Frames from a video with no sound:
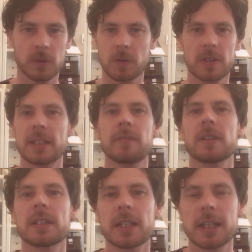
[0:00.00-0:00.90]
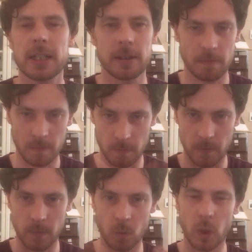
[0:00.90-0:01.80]
17,
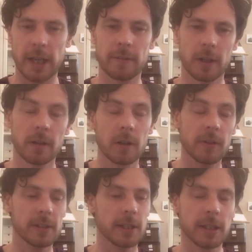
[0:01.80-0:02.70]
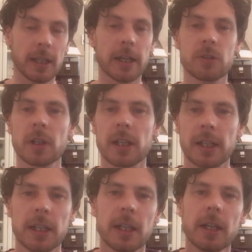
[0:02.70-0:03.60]
whatever, obviously electronically.